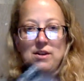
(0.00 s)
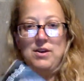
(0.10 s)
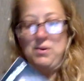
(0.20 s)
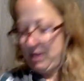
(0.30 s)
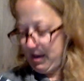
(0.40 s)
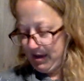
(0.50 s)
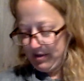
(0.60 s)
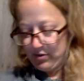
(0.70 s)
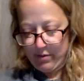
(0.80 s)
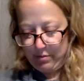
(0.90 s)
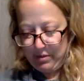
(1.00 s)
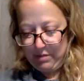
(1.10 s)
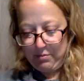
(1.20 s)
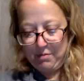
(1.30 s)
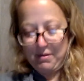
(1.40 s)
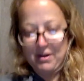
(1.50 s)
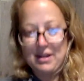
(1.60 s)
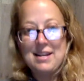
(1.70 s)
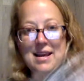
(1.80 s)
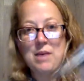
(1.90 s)
Okay, so I will put the bookmark
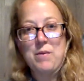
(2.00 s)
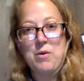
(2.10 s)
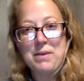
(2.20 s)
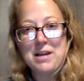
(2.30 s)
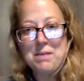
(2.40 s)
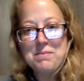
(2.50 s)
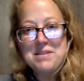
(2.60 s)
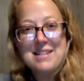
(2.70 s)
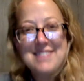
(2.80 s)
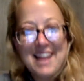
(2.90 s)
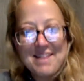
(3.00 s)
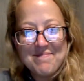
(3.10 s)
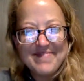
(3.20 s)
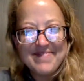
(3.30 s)
in and we'll pick up next time.